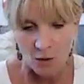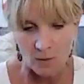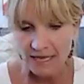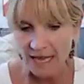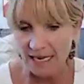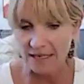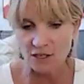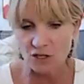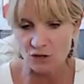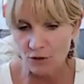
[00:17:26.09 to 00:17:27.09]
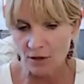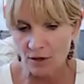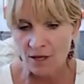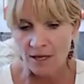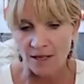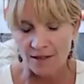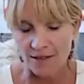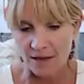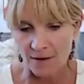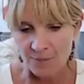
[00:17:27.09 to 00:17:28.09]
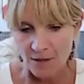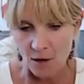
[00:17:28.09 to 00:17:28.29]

We cannot control the